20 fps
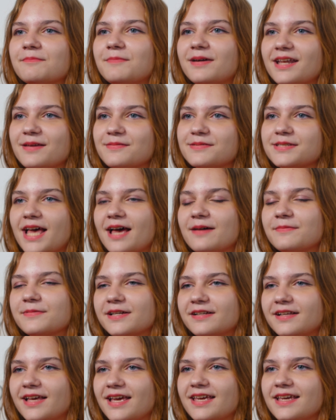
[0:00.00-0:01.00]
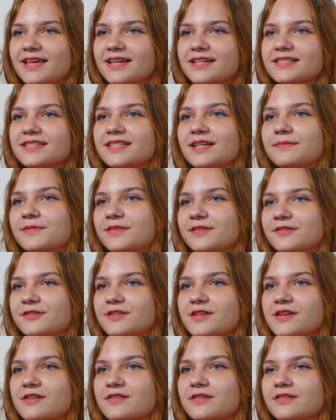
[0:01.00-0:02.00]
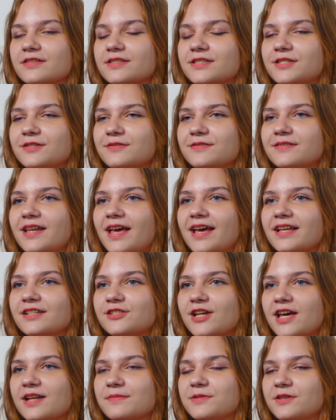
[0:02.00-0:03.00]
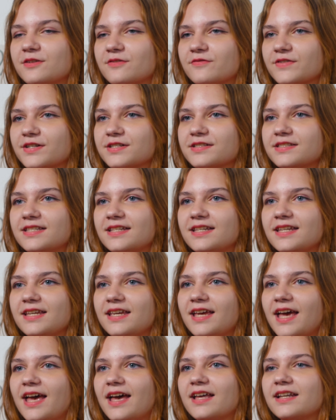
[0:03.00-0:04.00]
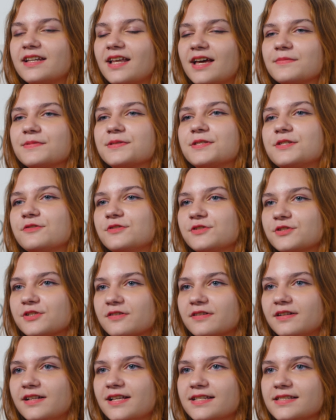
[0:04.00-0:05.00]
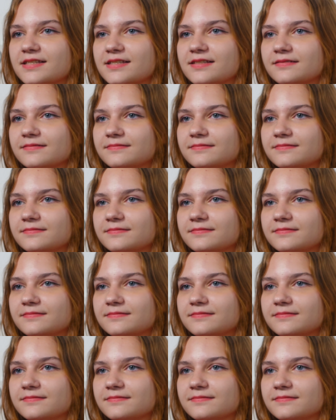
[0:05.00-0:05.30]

My name is Abigail Hakas. I'm a third-year student at Chatham University, and I'm a student journalist.